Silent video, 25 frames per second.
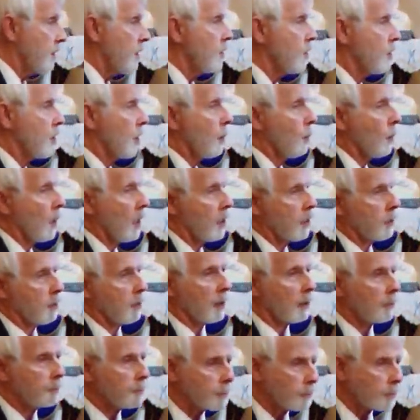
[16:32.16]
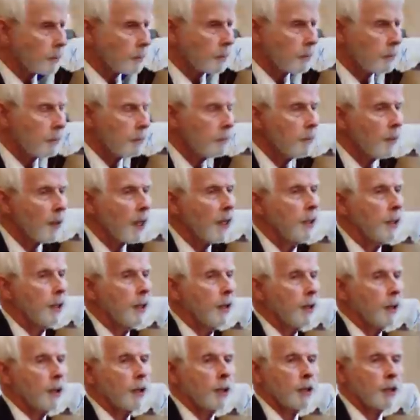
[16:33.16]
DJ Wiseman,
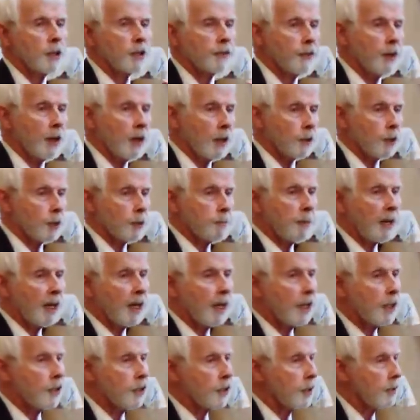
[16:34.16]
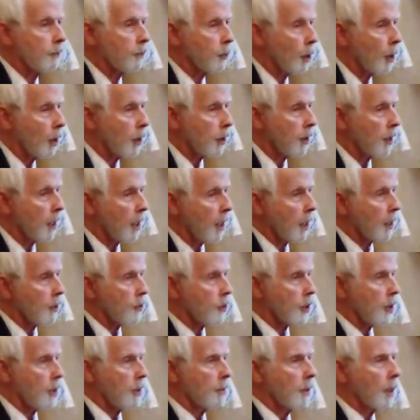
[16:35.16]
inherited his father's passion for
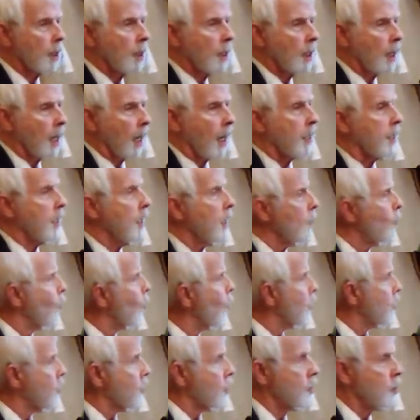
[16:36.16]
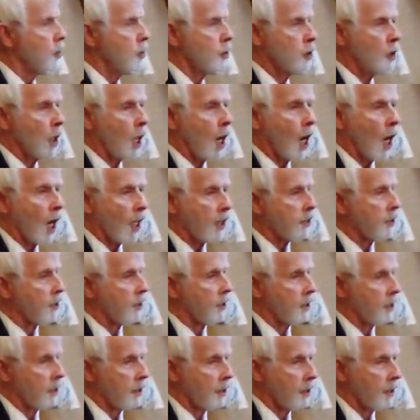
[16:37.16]
archaeology, and he was
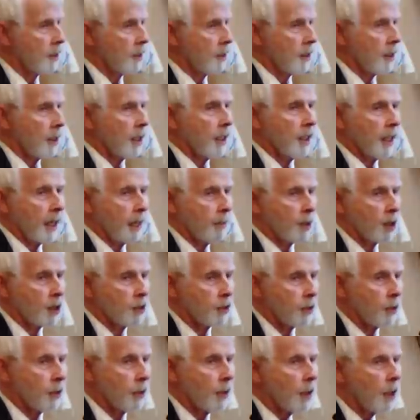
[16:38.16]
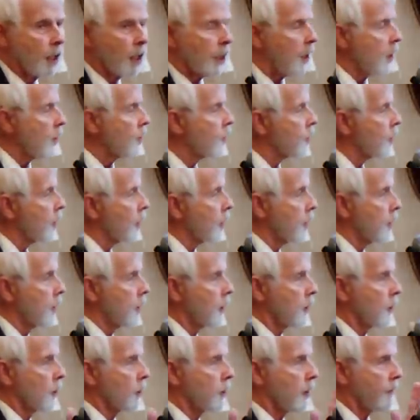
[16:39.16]
not an amateur. He studied
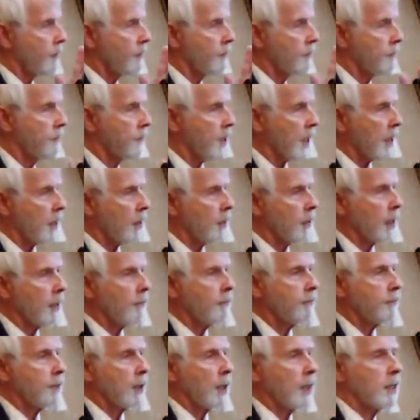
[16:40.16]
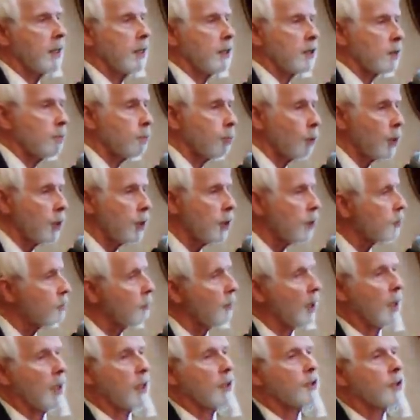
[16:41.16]
under the very finest British
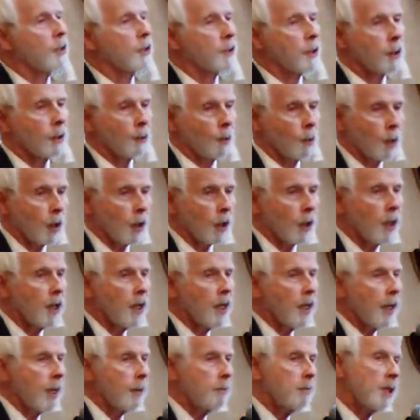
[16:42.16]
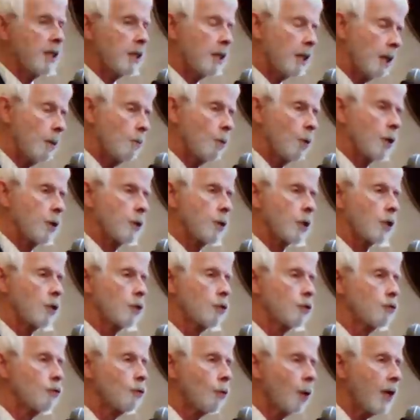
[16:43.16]
minds that there were and became one of the
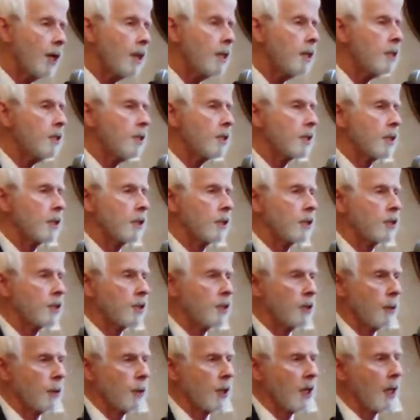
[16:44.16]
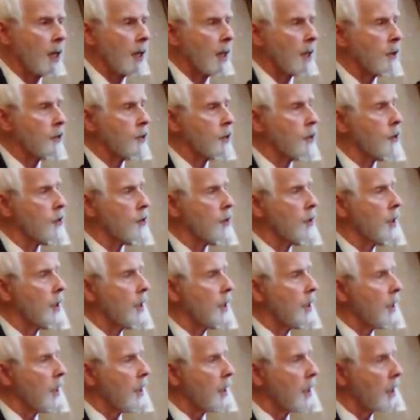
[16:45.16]
greatest Assyriologists
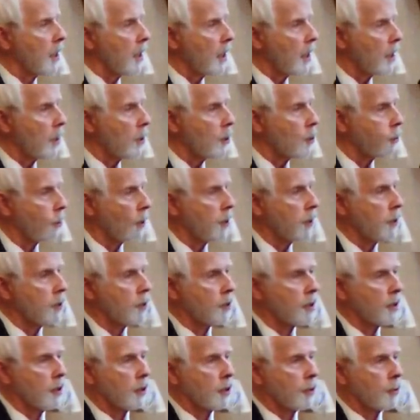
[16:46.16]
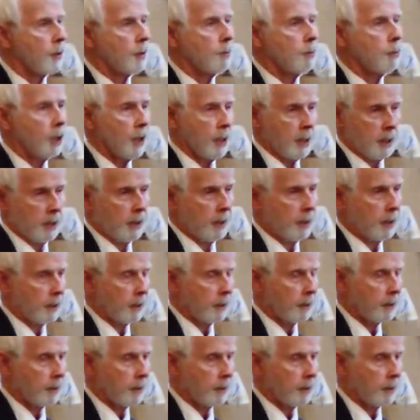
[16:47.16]
in 20th century Britain.